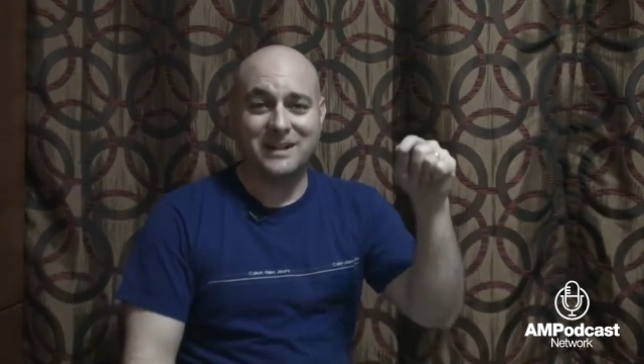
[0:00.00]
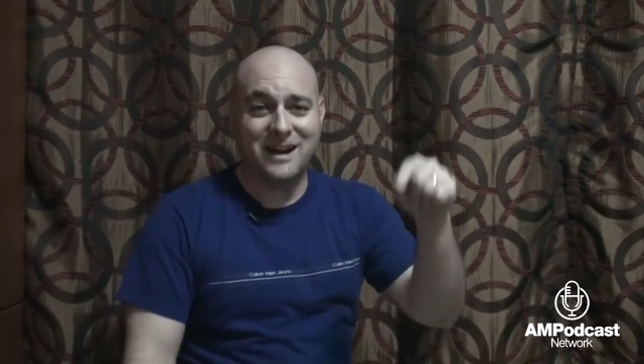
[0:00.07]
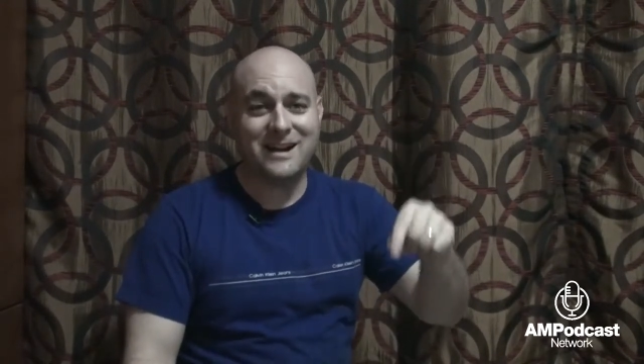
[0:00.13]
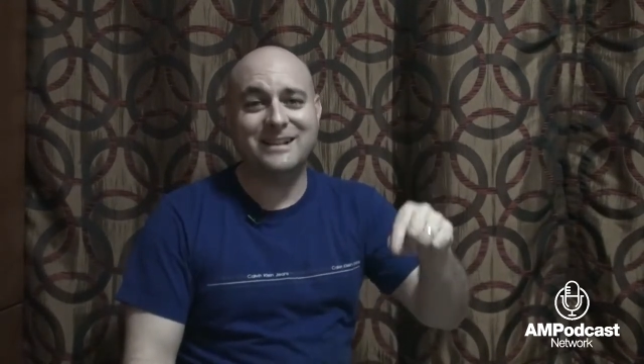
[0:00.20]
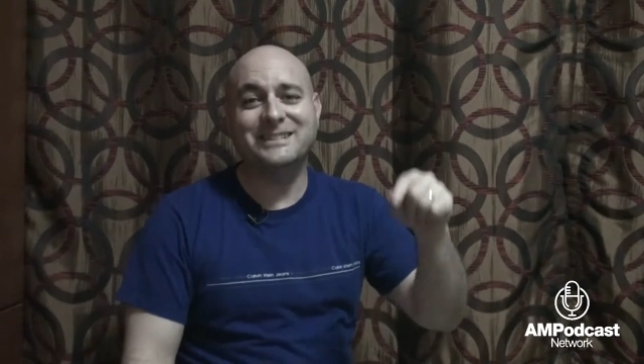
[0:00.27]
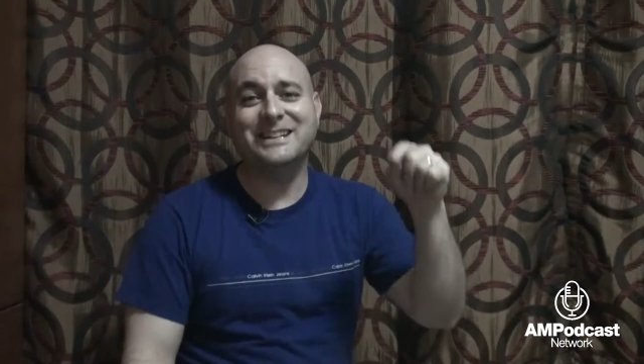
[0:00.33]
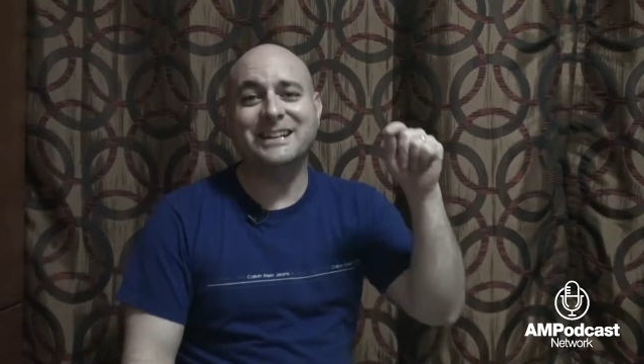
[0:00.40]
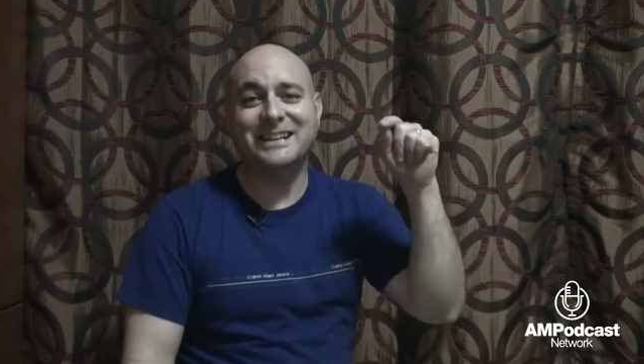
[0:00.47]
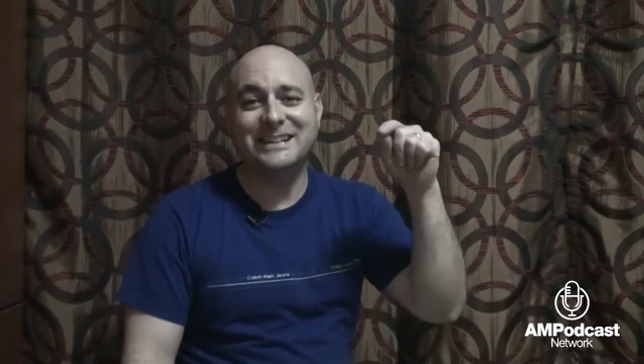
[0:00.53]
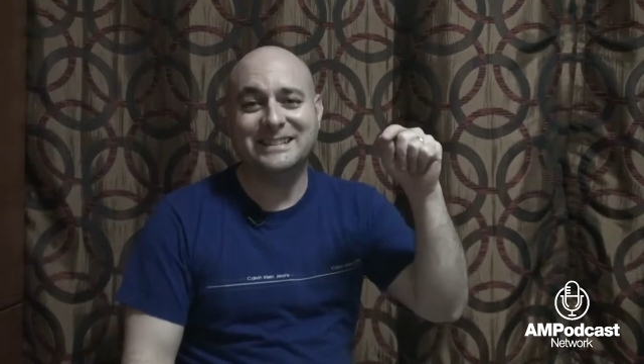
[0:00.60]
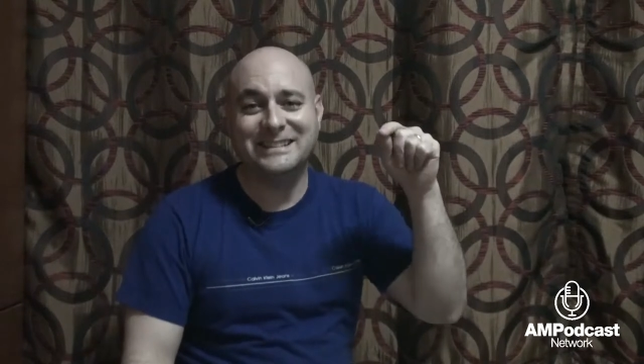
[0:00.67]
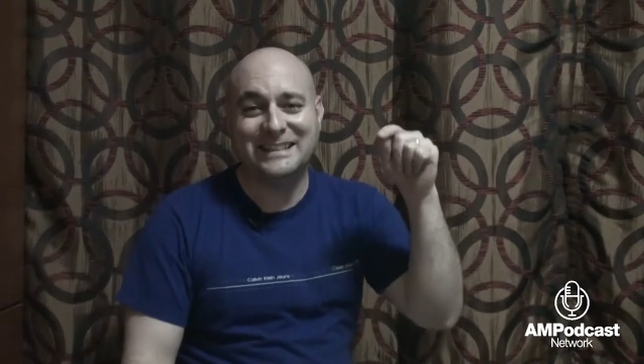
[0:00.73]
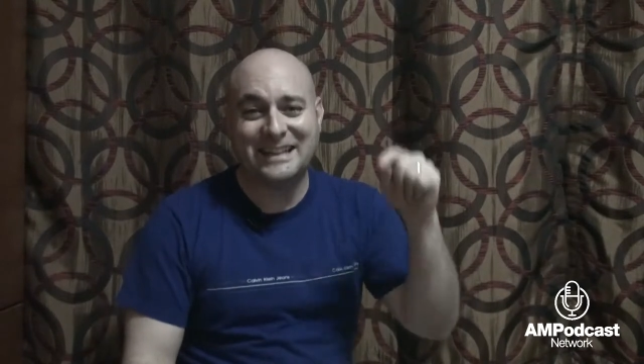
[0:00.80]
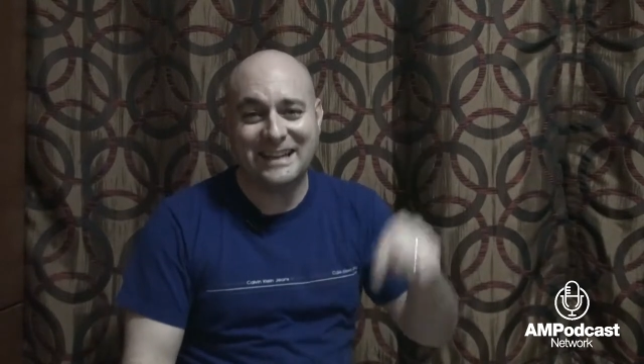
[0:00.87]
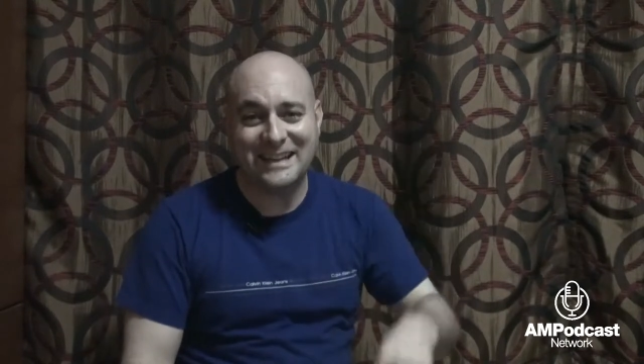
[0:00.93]
Content
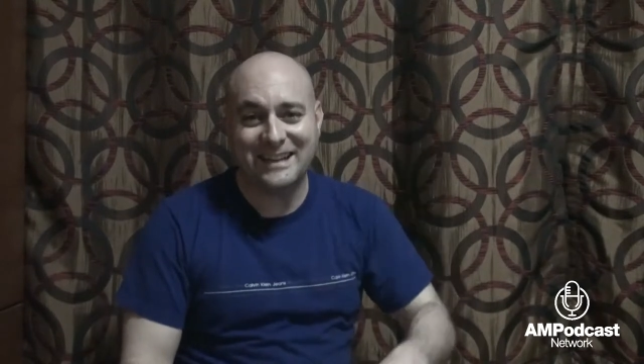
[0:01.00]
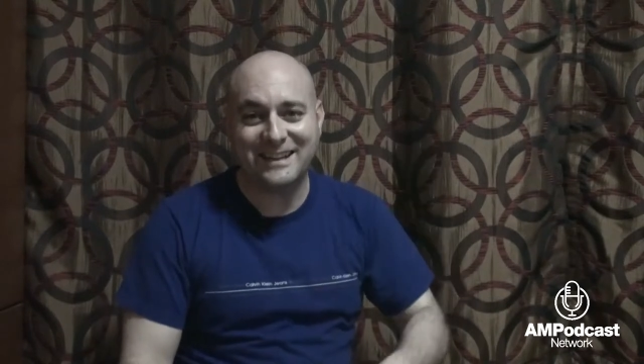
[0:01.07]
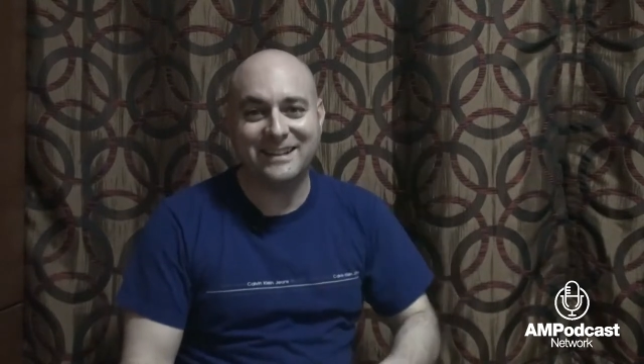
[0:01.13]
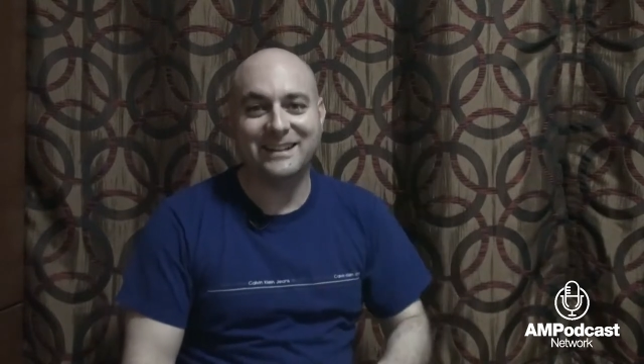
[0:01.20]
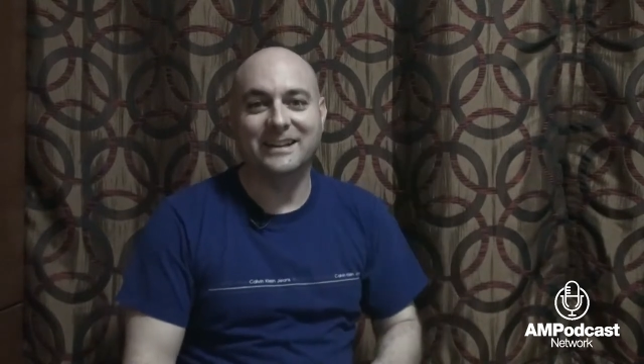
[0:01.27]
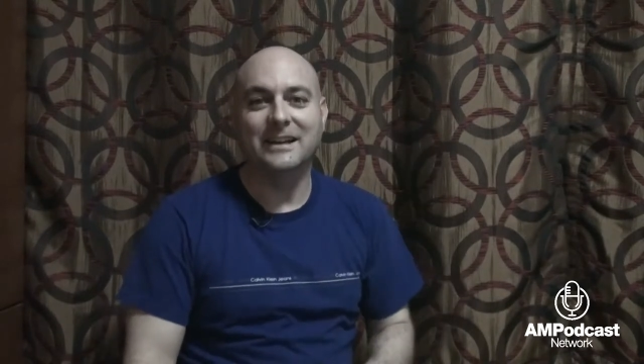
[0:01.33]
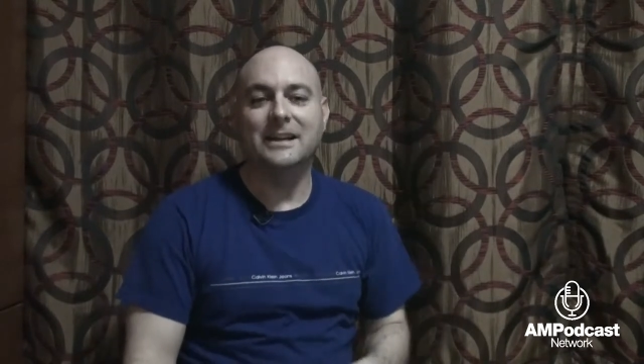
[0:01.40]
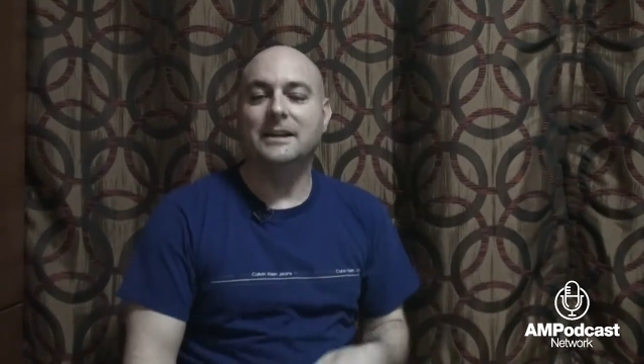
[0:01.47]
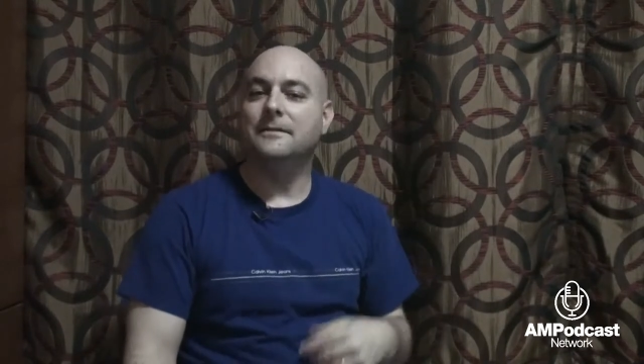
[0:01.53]
is king.